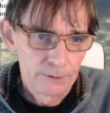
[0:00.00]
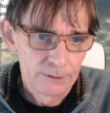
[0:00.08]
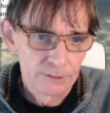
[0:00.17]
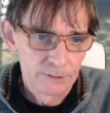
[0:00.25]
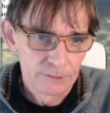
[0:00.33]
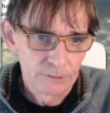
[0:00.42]

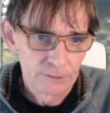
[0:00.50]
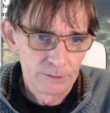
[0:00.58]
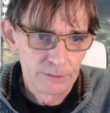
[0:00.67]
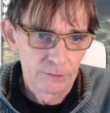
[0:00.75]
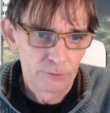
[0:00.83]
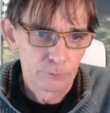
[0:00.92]
this
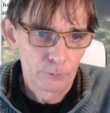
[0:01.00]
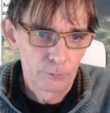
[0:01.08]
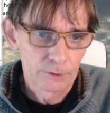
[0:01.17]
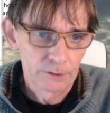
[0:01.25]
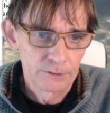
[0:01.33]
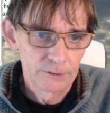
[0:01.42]
is
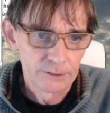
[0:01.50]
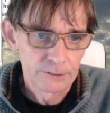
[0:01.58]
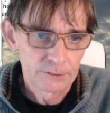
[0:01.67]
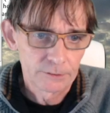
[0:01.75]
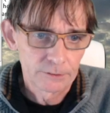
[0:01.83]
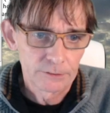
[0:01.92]
4
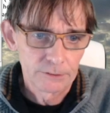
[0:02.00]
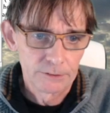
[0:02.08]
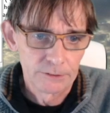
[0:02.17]
transistors,